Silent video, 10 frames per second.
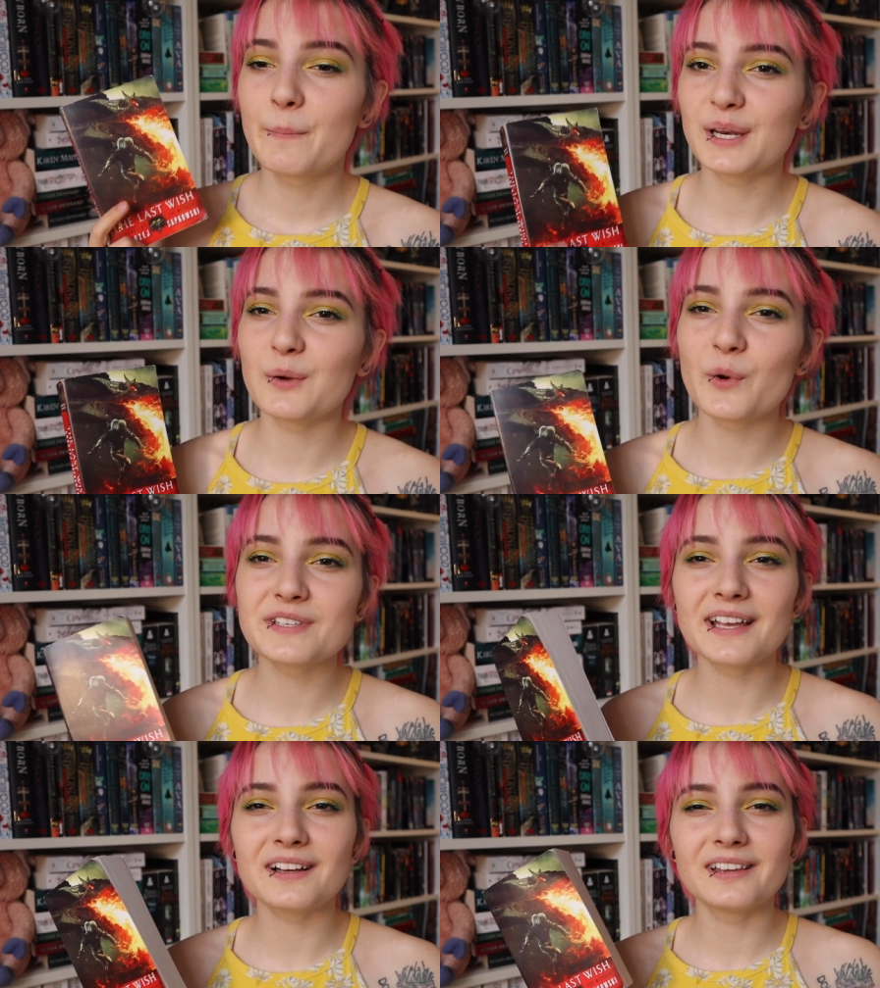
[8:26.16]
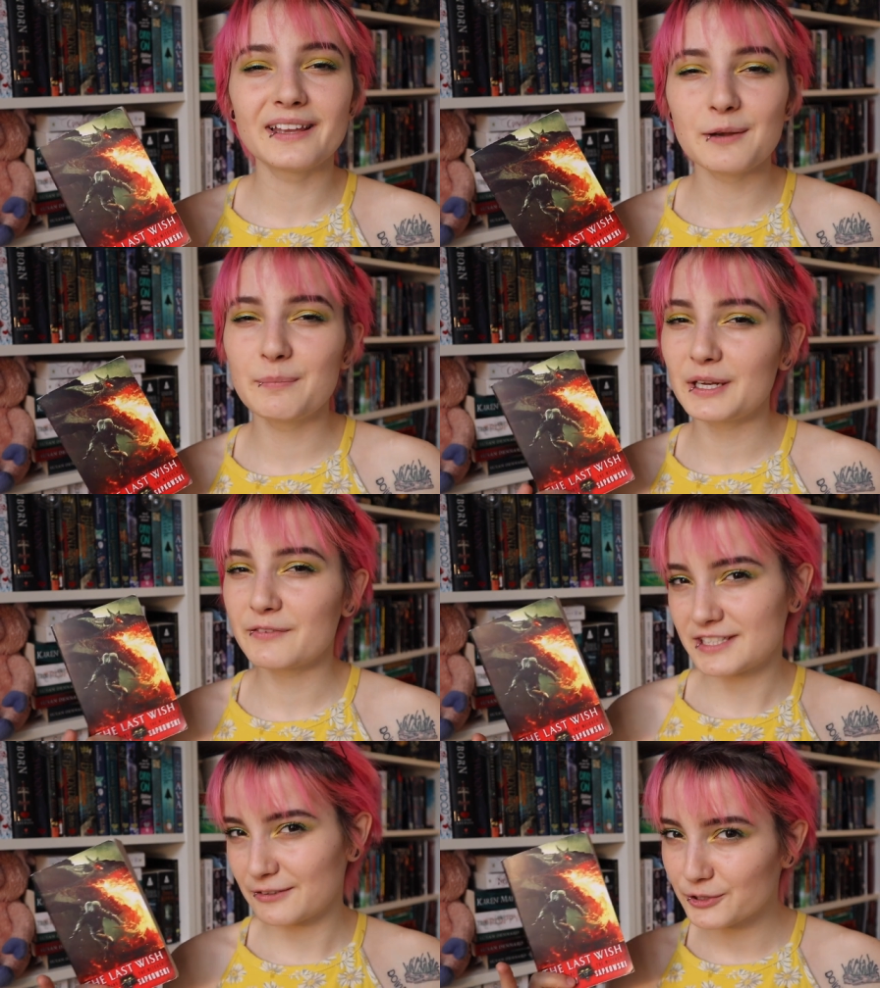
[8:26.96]
But it was like a little bit
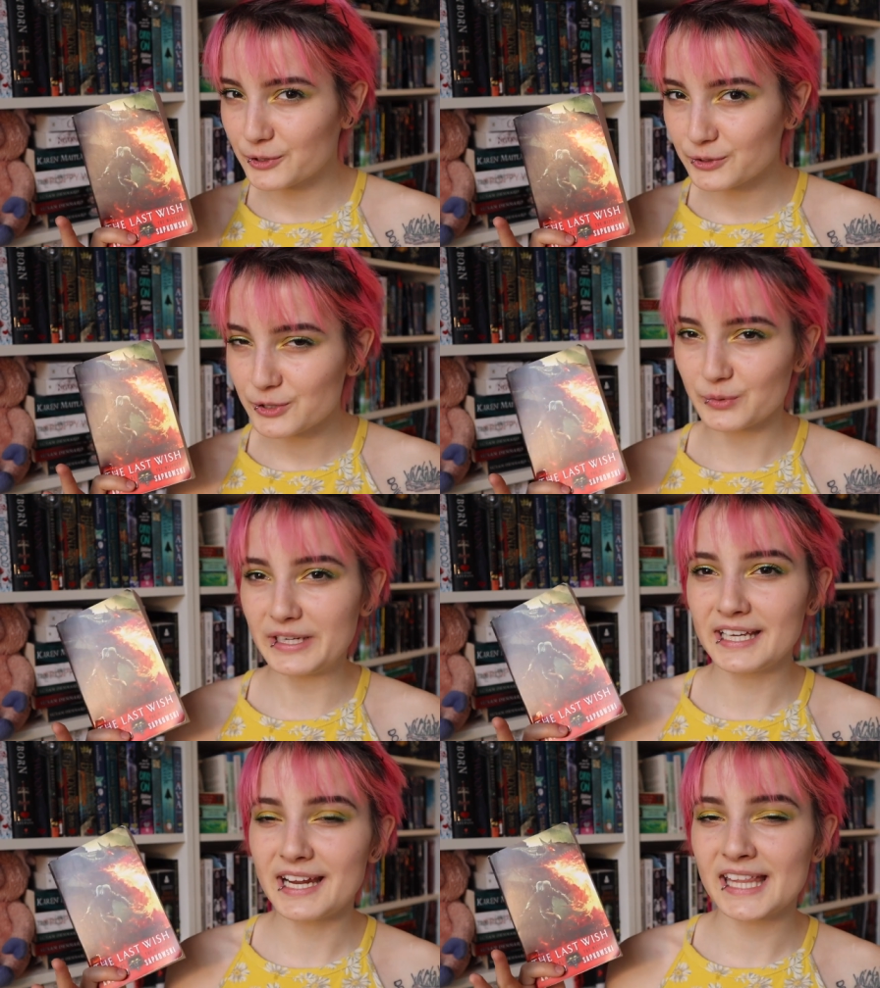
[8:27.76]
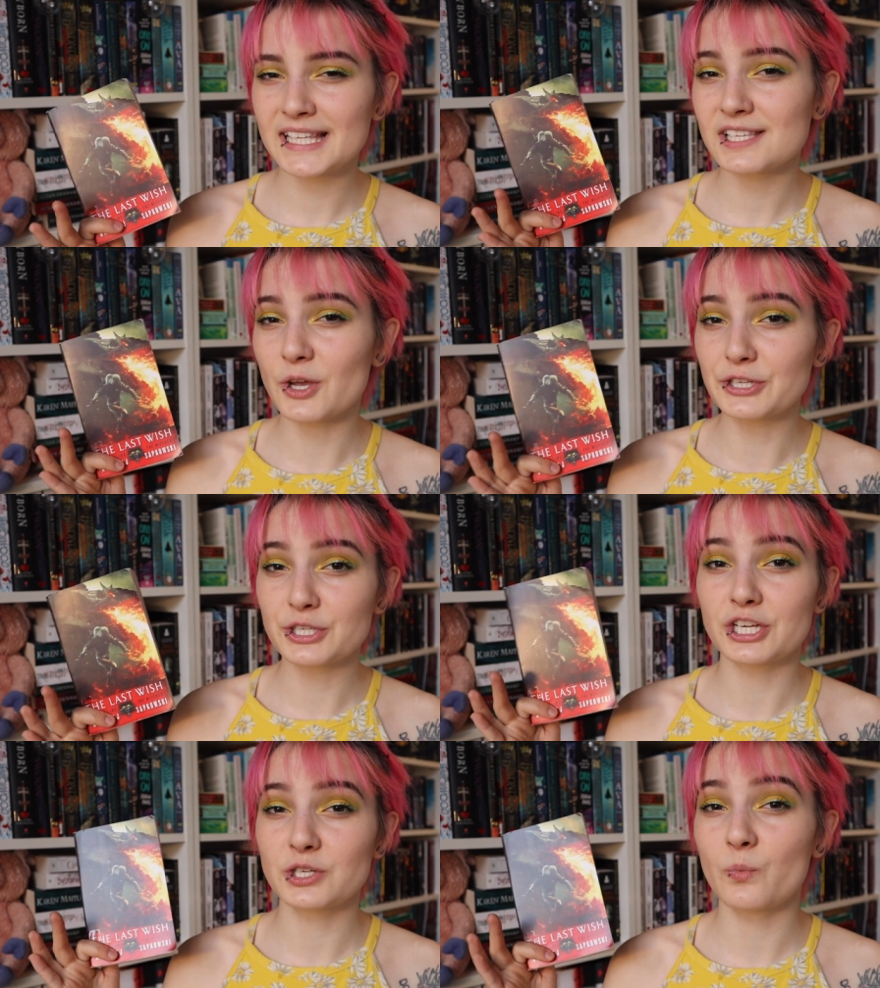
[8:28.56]
of a difficult to read, and this is
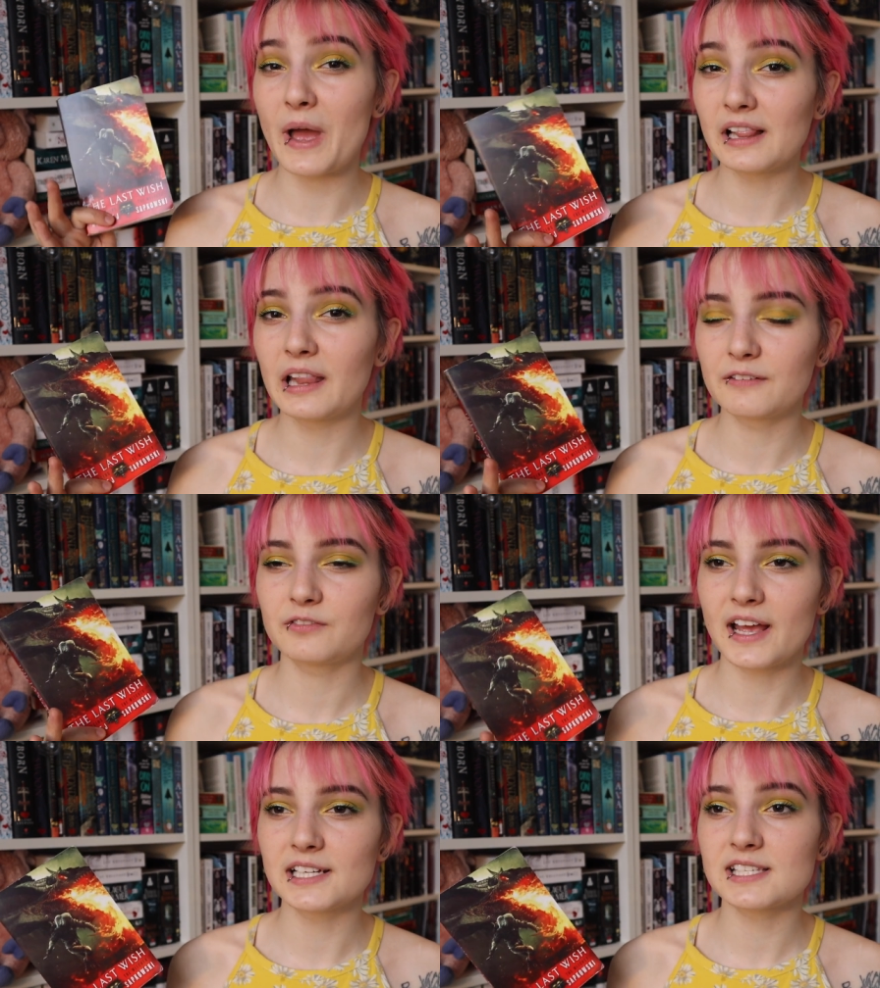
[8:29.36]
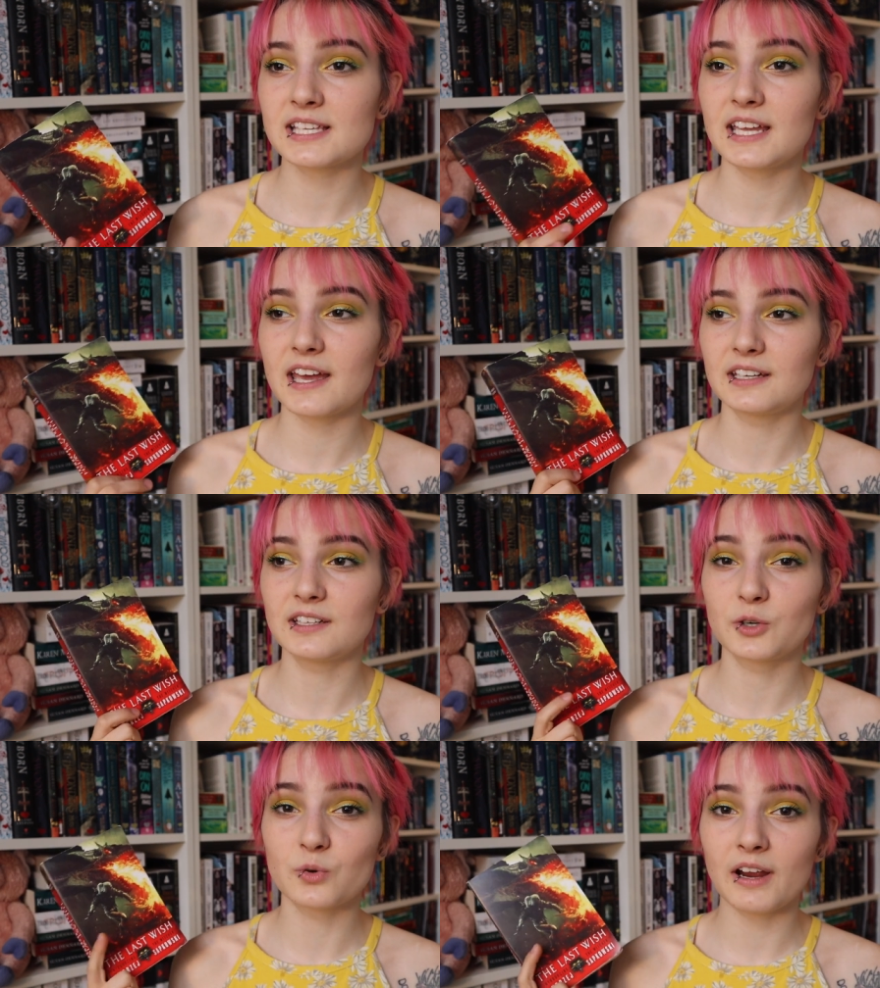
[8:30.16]
also such a well-loved fantasy
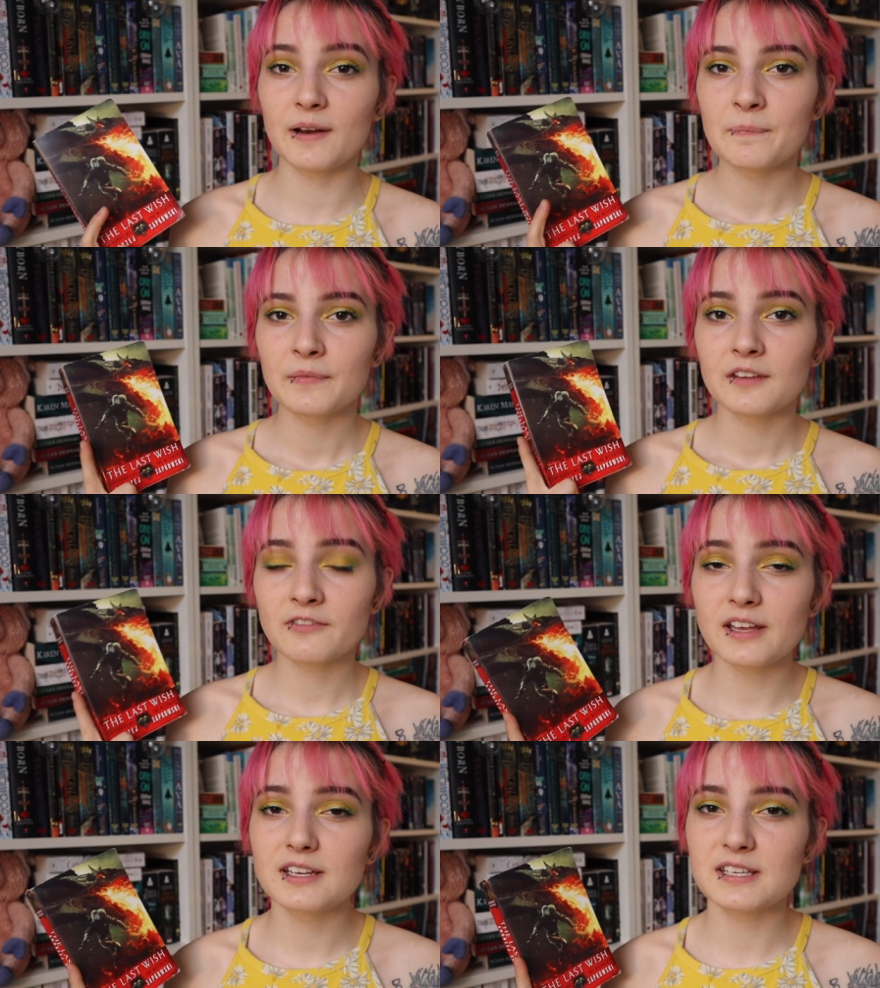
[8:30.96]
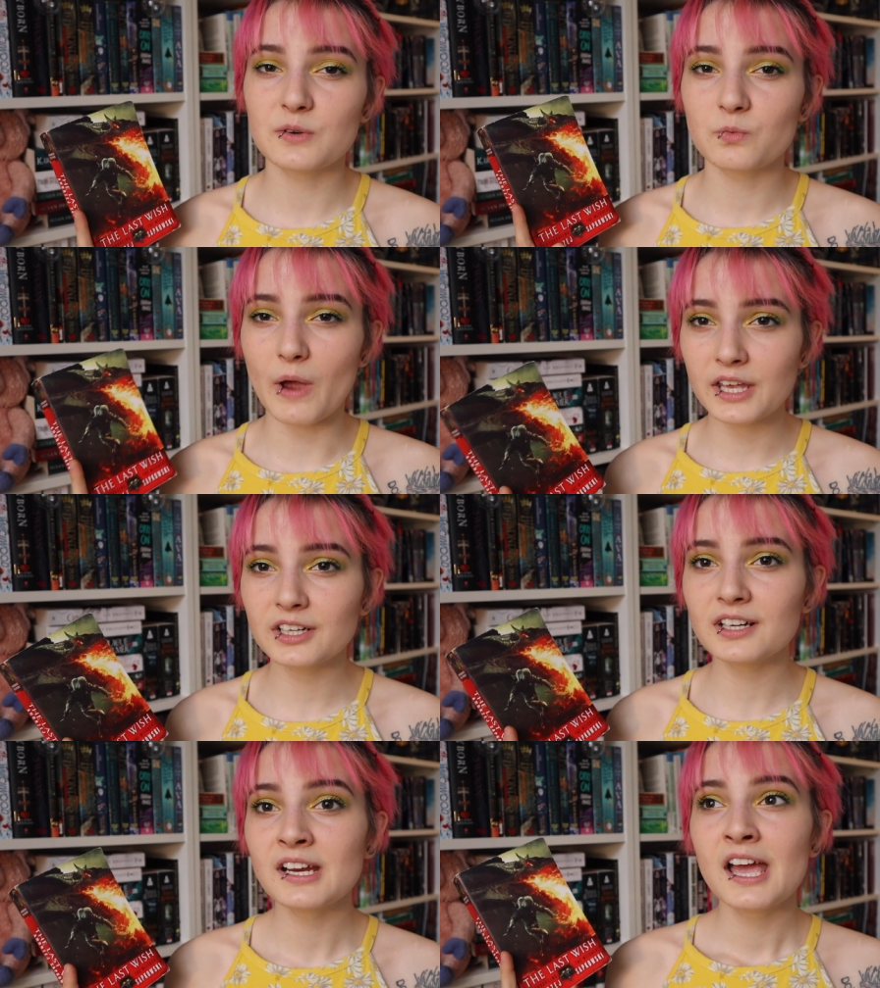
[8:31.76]
and a great fantasy
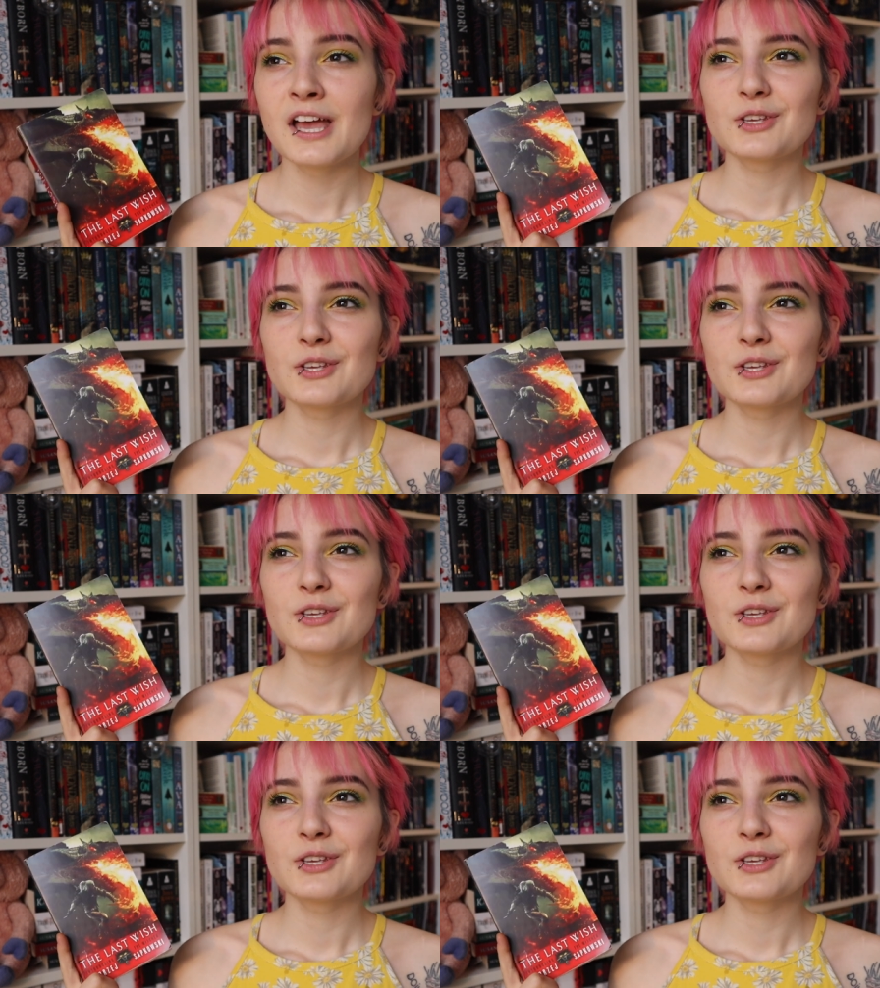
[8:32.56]
writer.